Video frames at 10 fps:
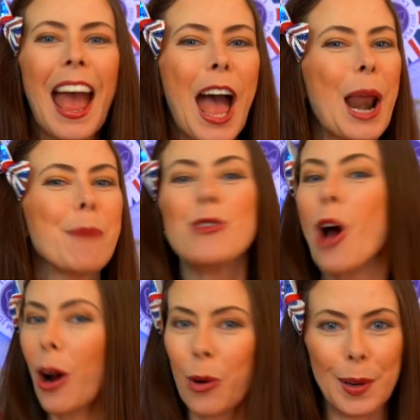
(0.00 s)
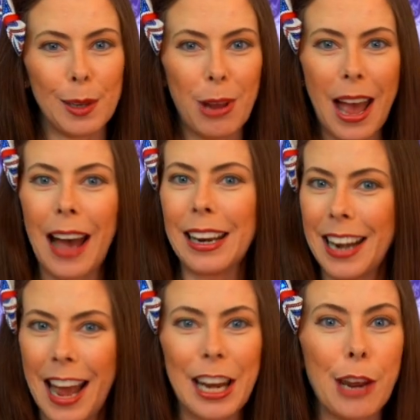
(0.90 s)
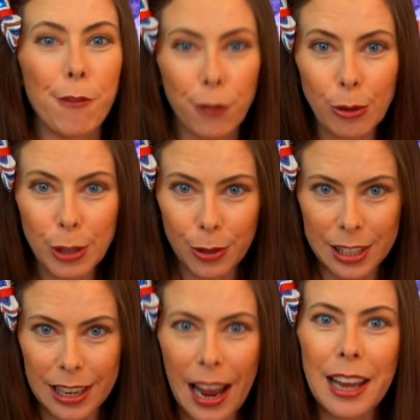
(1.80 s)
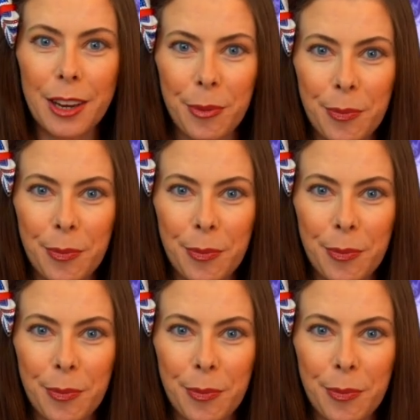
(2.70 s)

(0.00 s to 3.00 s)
and I'm not going to be adding any fructose today.